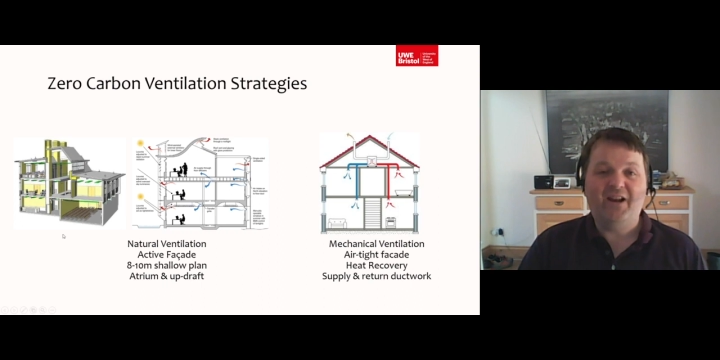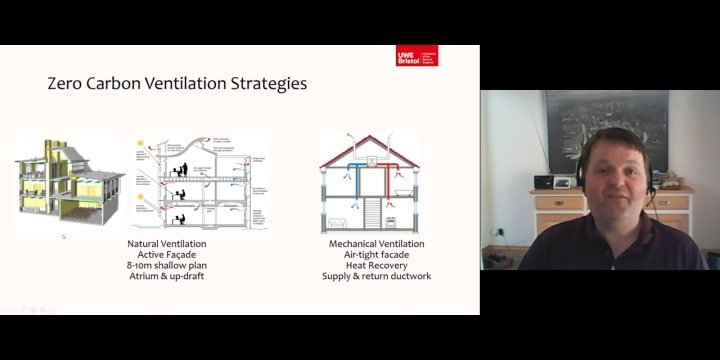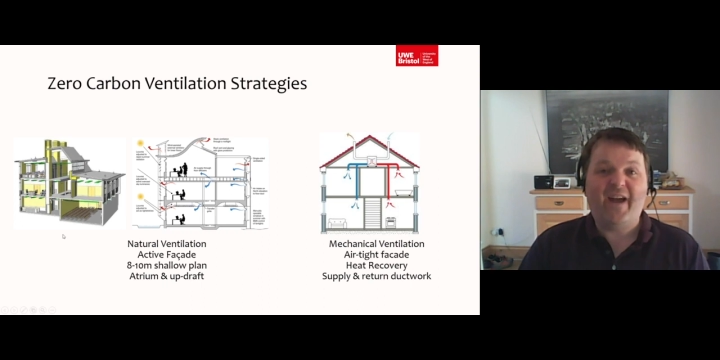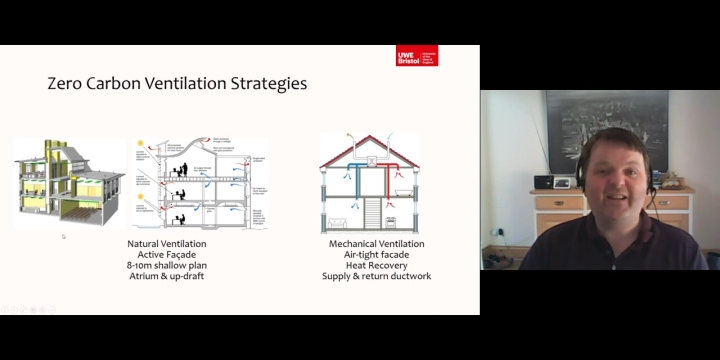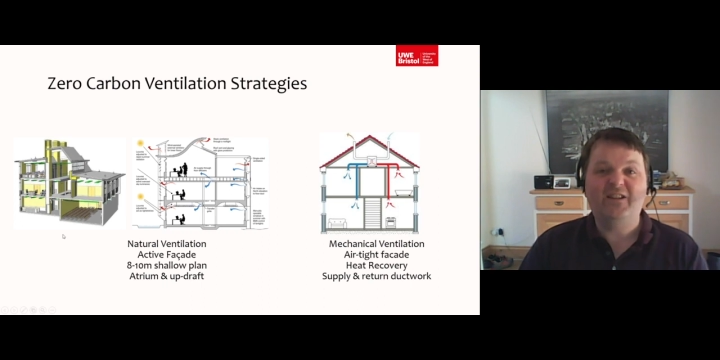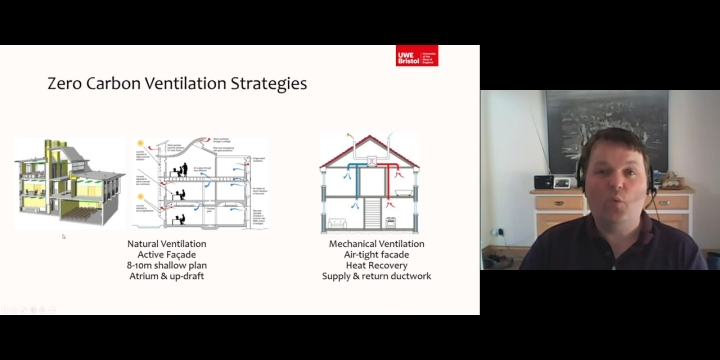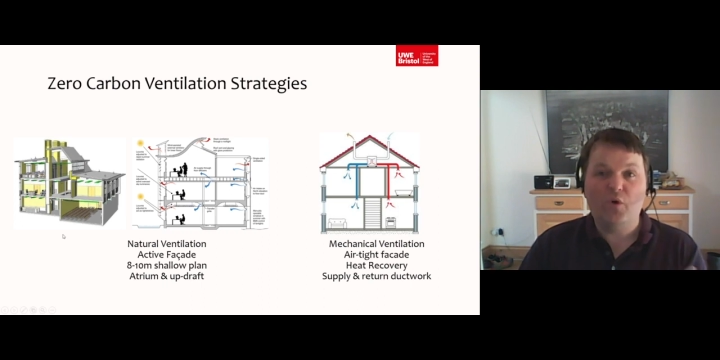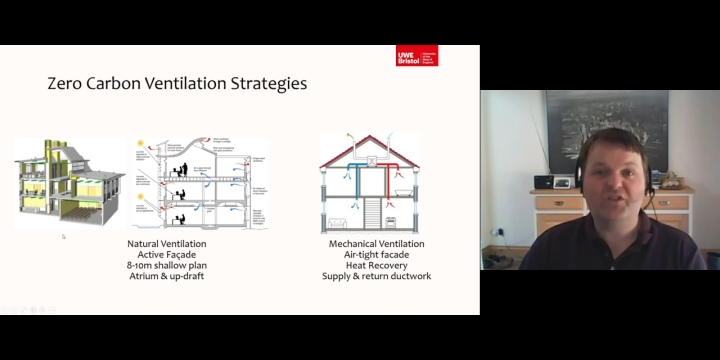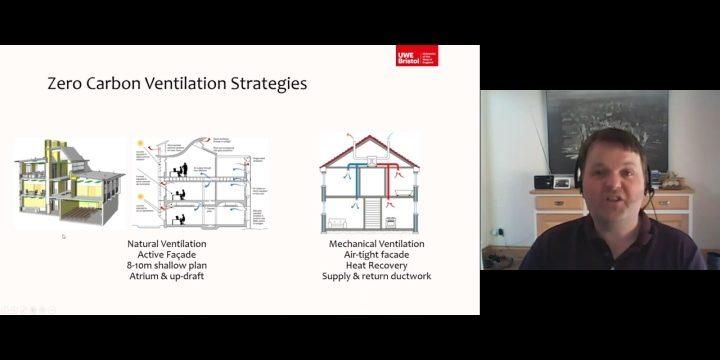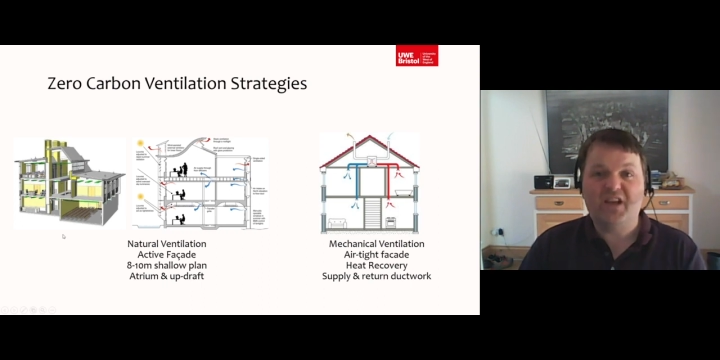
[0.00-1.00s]
And in fact, in the
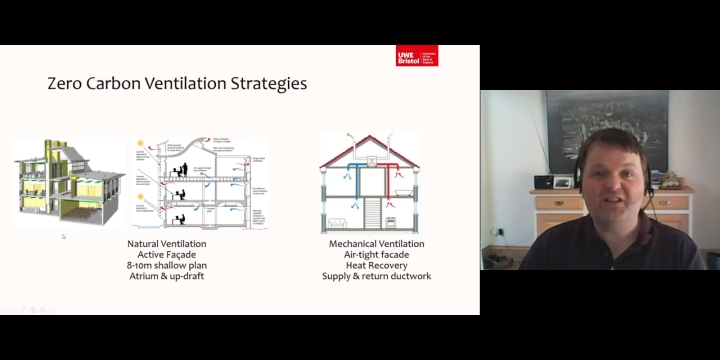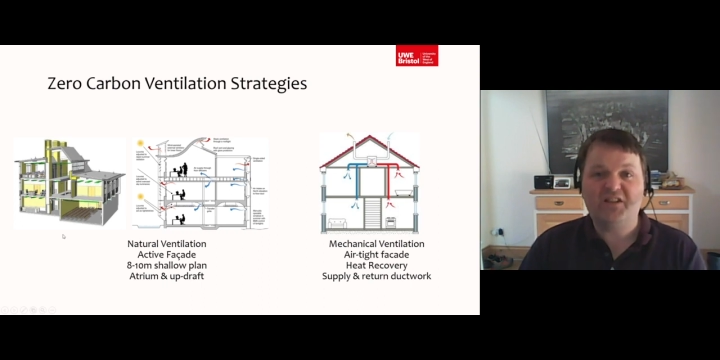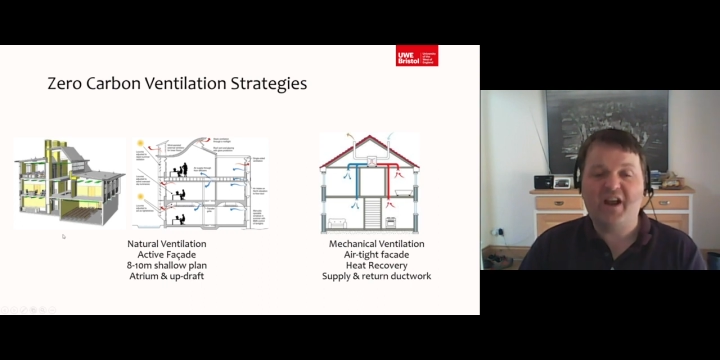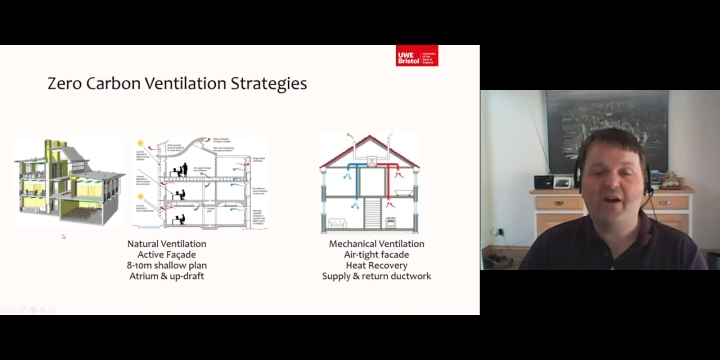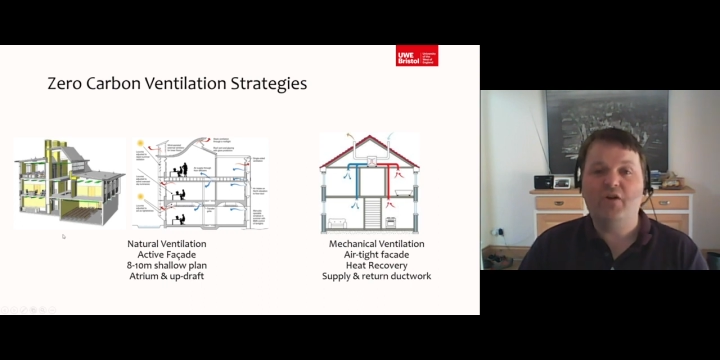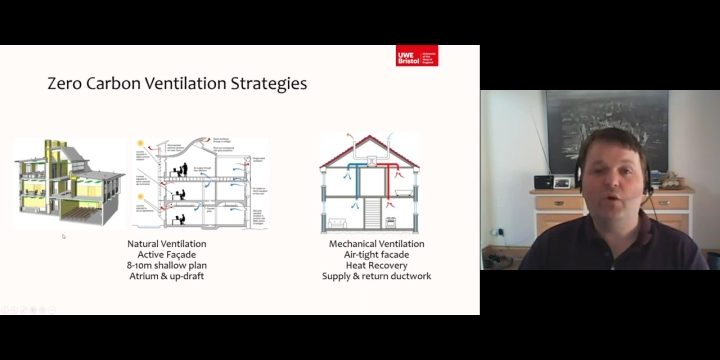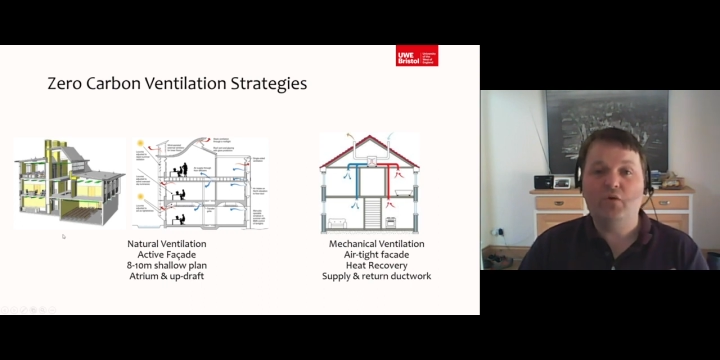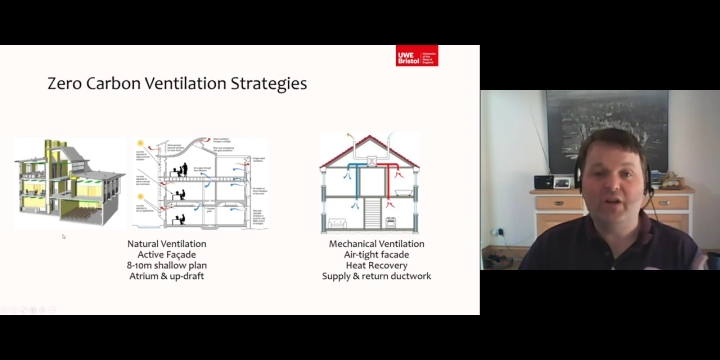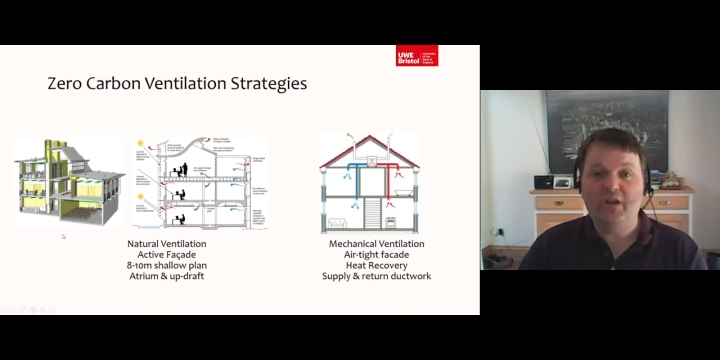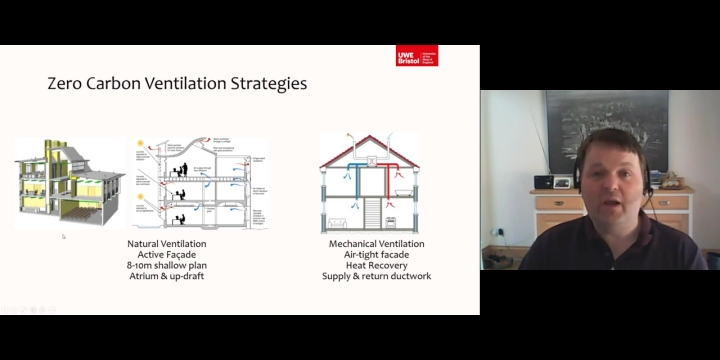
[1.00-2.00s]
worst case
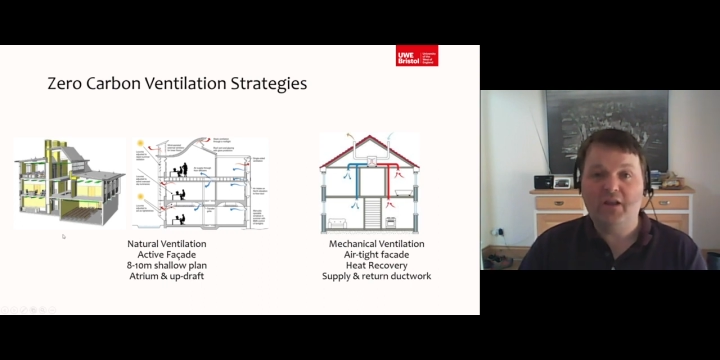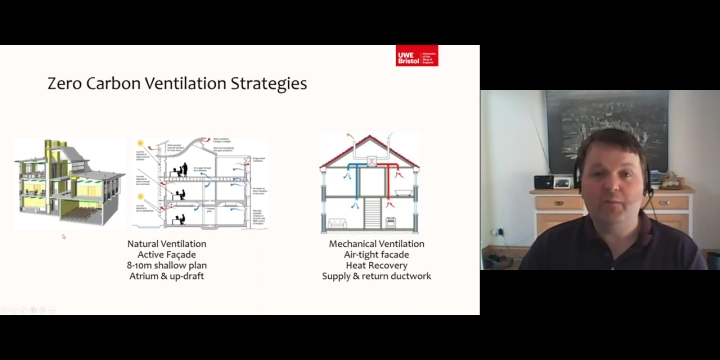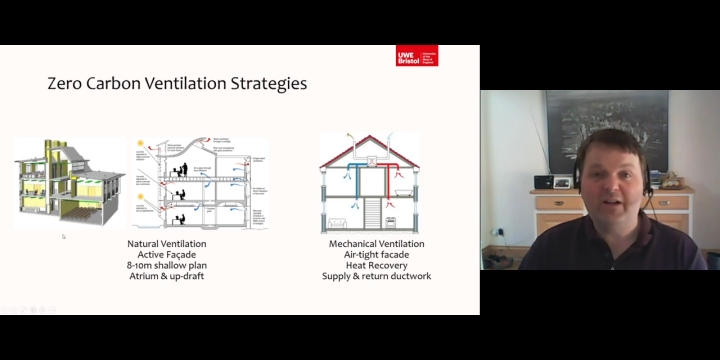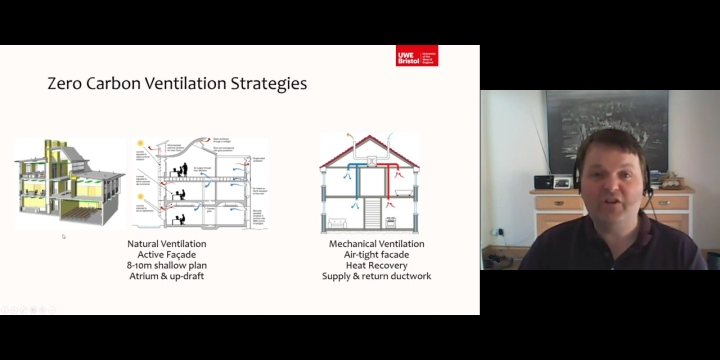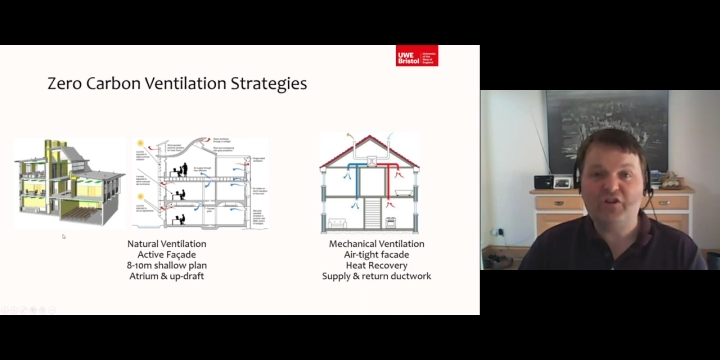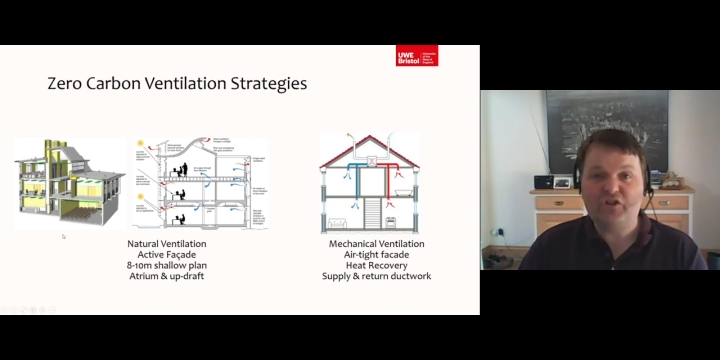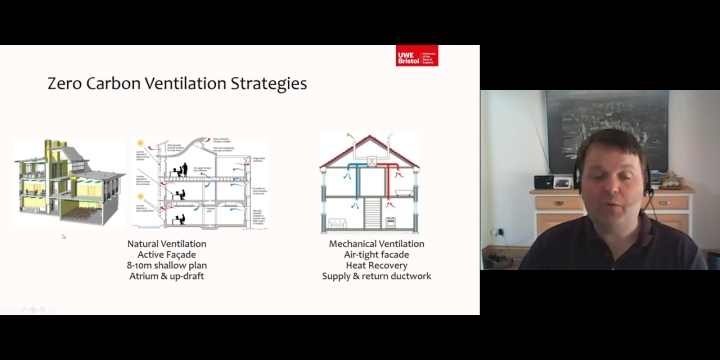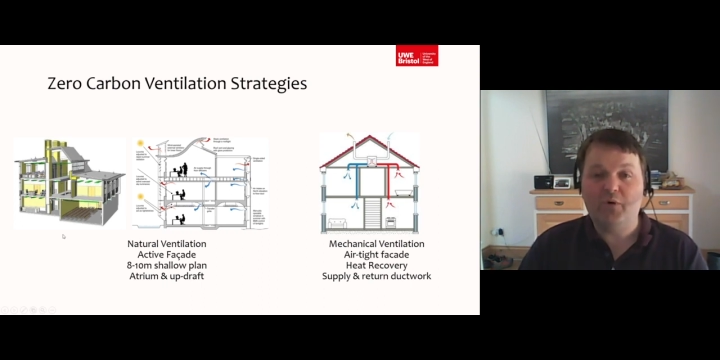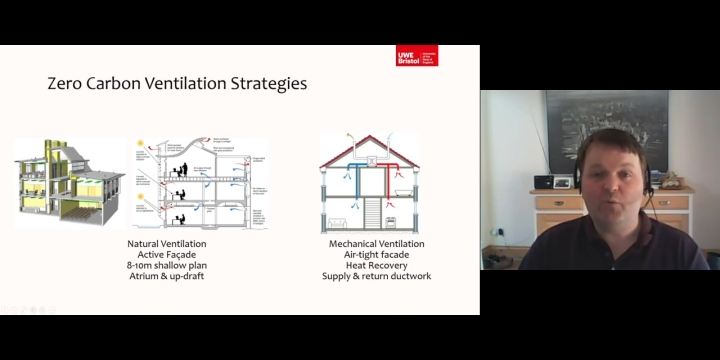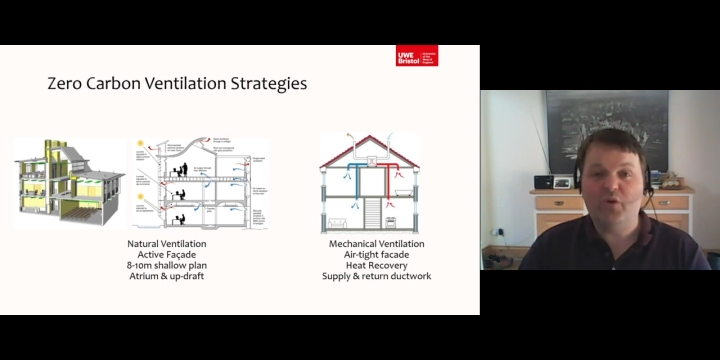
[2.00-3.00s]
scenario, in the middle of the summer,